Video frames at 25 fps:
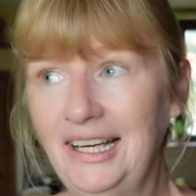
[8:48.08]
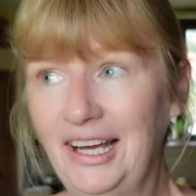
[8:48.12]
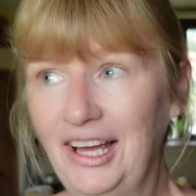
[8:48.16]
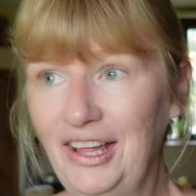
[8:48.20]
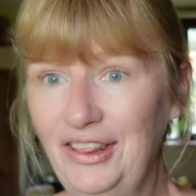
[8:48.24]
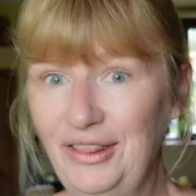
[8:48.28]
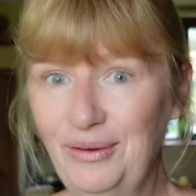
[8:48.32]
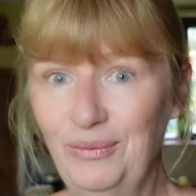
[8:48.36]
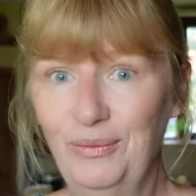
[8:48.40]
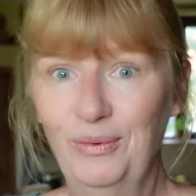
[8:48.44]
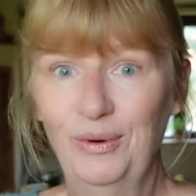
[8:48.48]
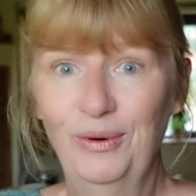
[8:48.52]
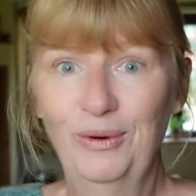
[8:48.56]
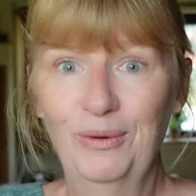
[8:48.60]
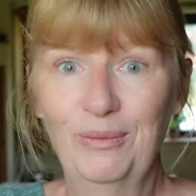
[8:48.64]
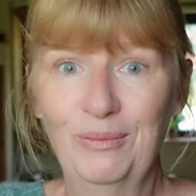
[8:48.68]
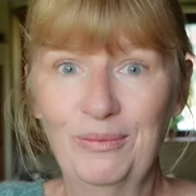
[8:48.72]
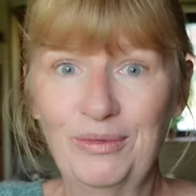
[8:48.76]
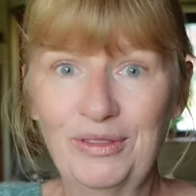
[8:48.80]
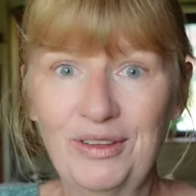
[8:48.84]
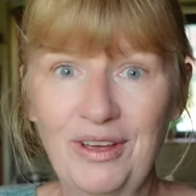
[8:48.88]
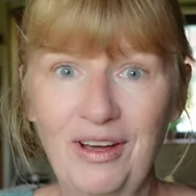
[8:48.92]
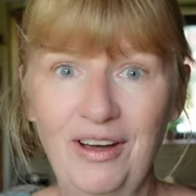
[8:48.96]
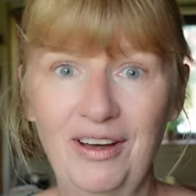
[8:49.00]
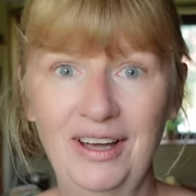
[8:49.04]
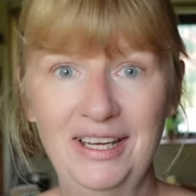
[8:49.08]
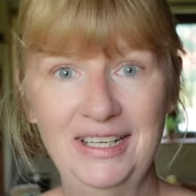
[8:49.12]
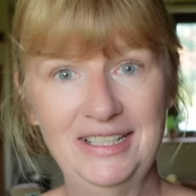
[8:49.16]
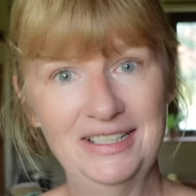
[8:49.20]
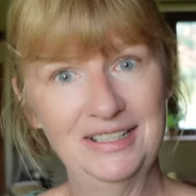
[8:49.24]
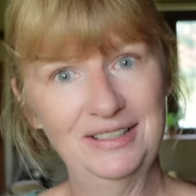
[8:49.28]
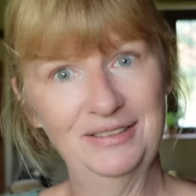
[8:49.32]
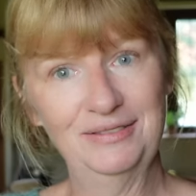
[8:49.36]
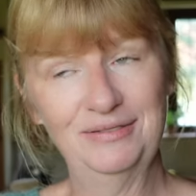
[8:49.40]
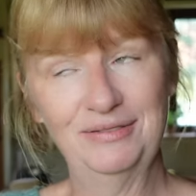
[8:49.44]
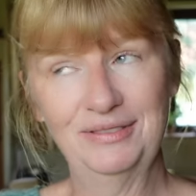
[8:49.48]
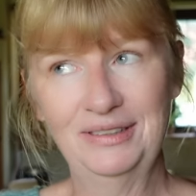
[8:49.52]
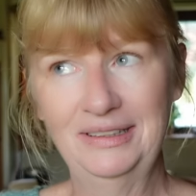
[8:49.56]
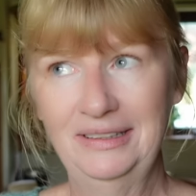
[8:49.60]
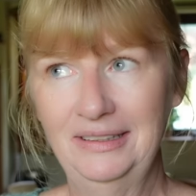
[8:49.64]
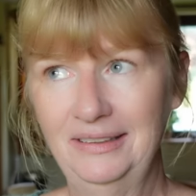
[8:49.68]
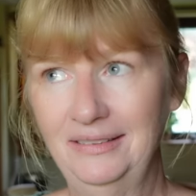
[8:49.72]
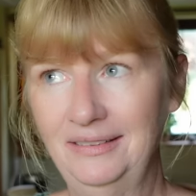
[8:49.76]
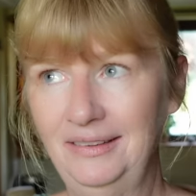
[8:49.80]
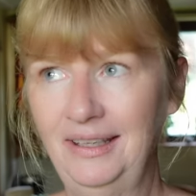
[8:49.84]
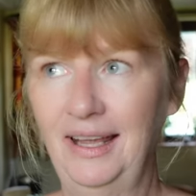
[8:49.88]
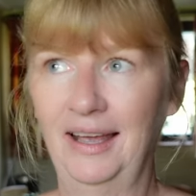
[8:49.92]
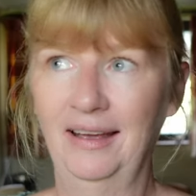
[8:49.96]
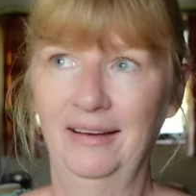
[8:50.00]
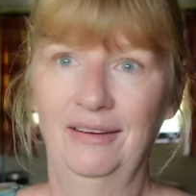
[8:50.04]
and the warmth kind of,
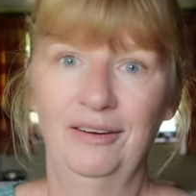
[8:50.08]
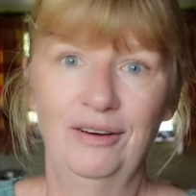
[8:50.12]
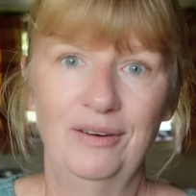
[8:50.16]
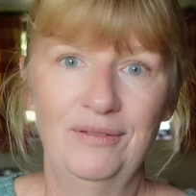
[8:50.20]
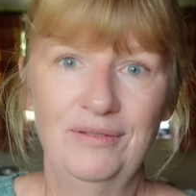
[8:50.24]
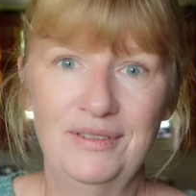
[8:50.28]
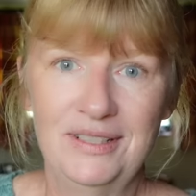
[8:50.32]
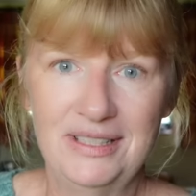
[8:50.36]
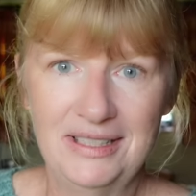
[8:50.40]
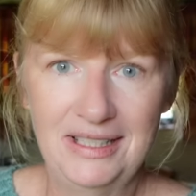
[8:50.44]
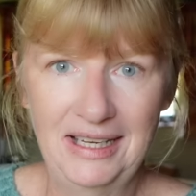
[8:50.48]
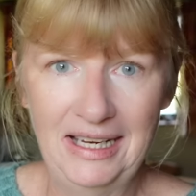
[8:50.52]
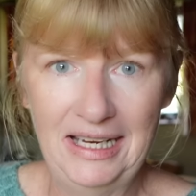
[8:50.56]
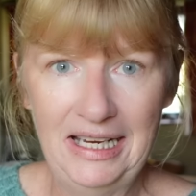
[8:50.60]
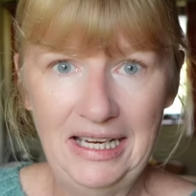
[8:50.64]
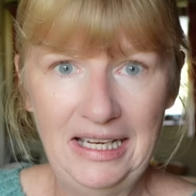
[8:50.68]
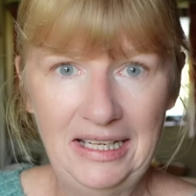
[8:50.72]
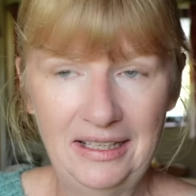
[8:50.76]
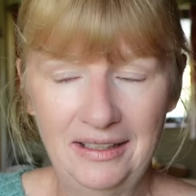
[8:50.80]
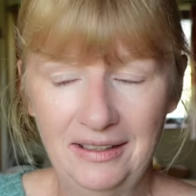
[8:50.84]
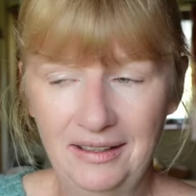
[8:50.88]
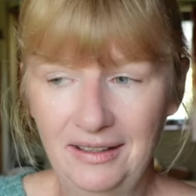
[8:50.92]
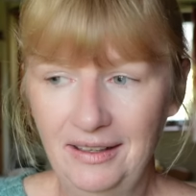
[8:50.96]
yeah, obviously,